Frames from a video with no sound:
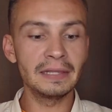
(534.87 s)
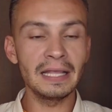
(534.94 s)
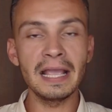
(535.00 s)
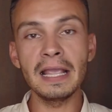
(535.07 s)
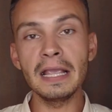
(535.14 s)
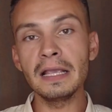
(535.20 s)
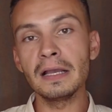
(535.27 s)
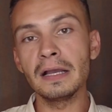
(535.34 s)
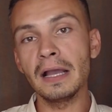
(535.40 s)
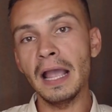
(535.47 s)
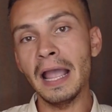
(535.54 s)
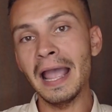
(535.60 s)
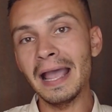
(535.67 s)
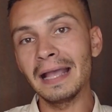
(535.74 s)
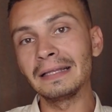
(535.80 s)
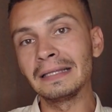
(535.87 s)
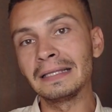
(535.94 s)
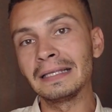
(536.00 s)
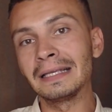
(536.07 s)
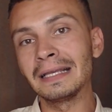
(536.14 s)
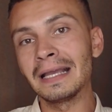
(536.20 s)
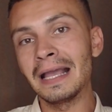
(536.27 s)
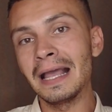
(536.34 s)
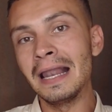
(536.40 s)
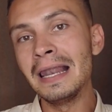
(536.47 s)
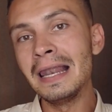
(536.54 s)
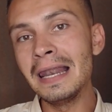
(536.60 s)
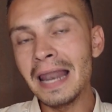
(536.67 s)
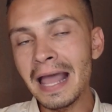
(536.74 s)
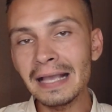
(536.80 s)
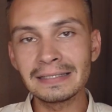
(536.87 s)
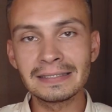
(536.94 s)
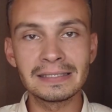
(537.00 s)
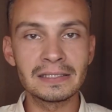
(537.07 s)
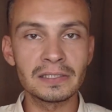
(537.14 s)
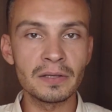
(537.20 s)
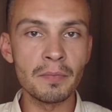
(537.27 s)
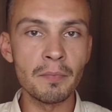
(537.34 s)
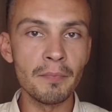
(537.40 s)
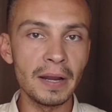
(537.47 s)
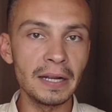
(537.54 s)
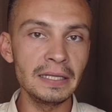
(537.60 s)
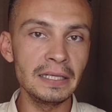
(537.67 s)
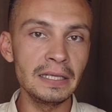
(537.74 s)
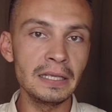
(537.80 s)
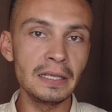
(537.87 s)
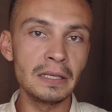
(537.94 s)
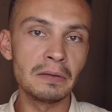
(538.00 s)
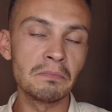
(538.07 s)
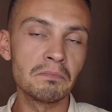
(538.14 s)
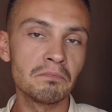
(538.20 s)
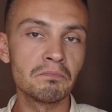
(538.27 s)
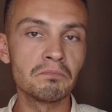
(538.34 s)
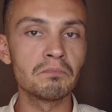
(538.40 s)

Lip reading: They had less money